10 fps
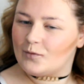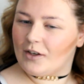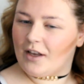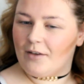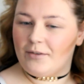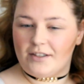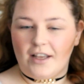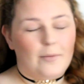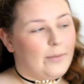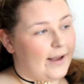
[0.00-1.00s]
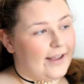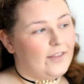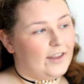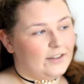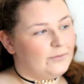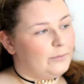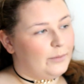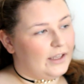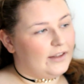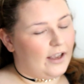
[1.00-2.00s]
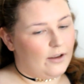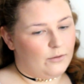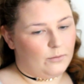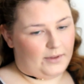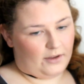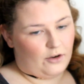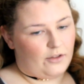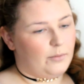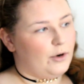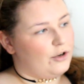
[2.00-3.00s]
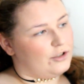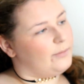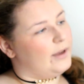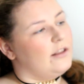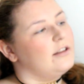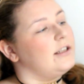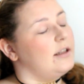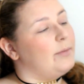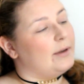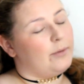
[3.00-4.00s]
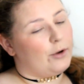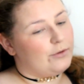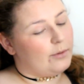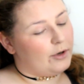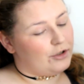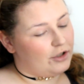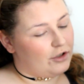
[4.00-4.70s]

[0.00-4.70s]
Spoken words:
If it's that bad, then blend it out with another brush. But see the big powder brush you